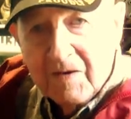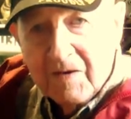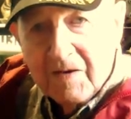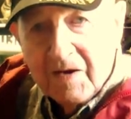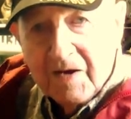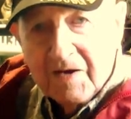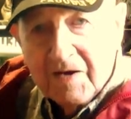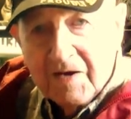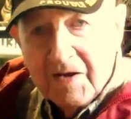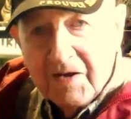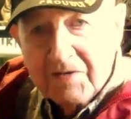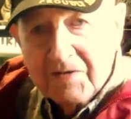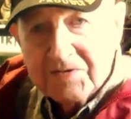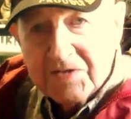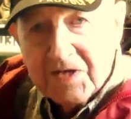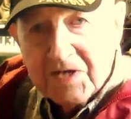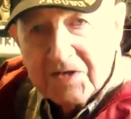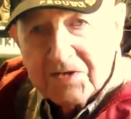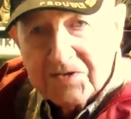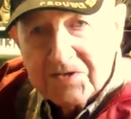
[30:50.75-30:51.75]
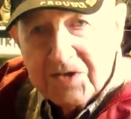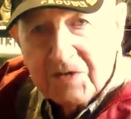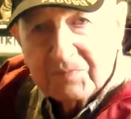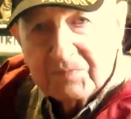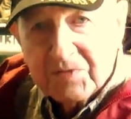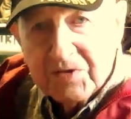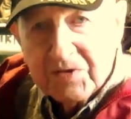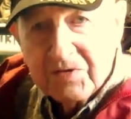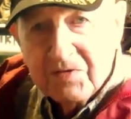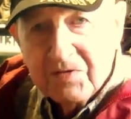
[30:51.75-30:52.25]
And so you didn't get any
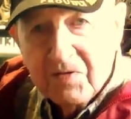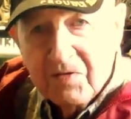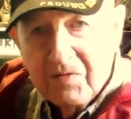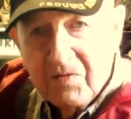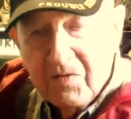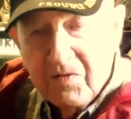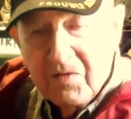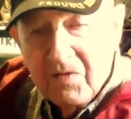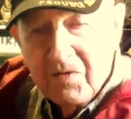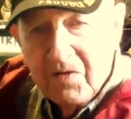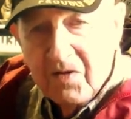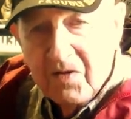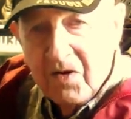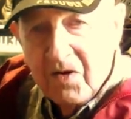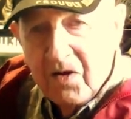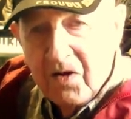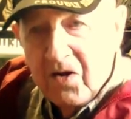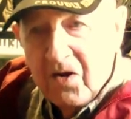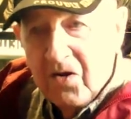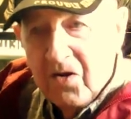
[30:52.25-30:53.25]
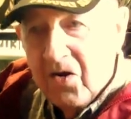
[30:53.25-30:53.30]
of that during the war?